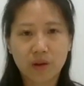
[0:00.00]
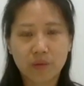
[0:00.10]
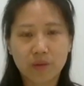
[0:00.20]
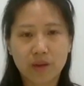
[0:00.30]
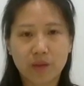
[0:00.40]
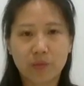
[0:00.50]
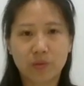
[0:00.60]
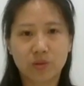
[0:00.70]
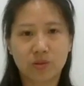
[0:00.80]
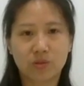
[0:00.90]
be
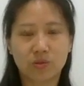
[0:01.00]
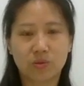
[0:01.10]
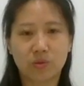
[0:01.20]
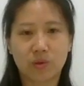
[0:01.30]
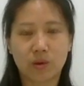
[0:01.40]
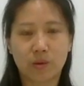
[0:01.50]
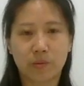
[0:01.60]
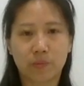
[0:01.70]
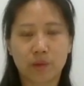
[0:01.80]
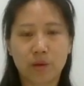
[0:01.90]
able
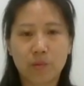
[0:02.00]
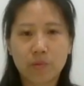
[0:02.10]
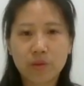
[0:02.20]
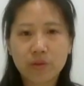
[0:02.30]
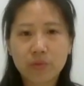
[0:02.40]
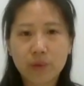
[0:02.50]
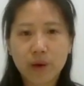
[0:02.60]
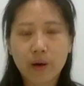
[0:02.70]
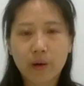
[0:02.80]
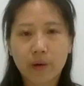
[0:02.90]
to breathe
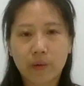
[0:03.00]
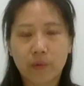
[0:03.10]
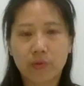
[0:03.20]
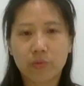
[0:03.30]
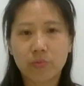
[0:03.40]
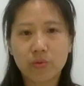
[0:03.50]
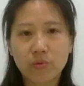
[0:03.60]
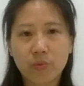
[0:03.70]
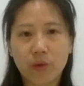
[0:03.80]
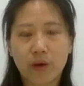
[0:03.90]
well, and when you breathe
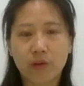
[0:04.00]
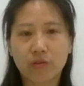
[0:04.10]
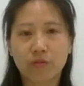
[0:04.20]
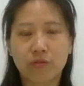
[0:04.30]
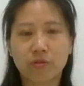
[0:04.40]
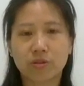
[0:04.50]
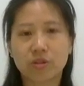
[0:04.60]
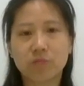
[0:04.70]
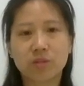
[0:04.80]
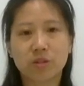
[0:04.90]
well, you feel
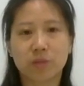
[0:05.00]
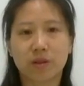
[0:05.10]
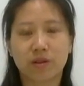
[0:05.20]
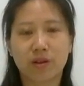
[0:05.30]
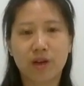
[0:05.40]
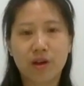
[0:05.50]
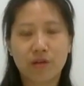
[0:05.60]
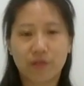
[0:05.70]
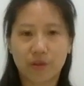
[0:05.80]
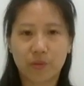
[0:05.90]
so much better
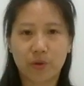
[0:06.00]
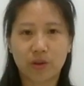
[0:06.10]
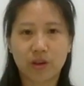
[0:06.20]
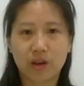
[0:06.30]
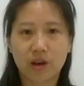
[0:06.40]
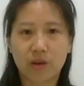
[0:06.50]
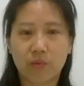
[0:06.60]
for the body.